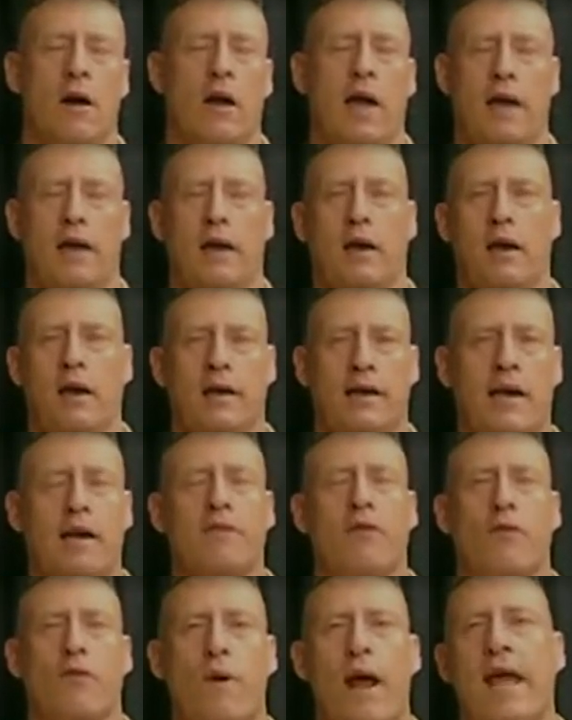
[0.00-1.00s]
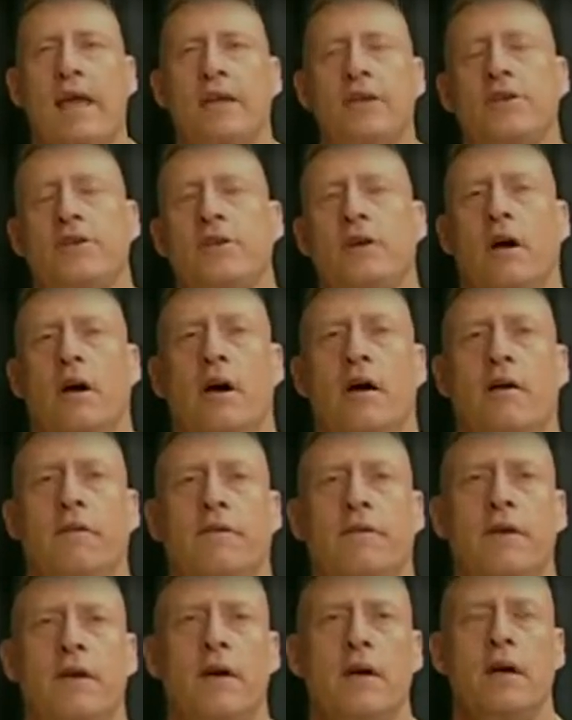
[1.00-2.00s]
kind of a range of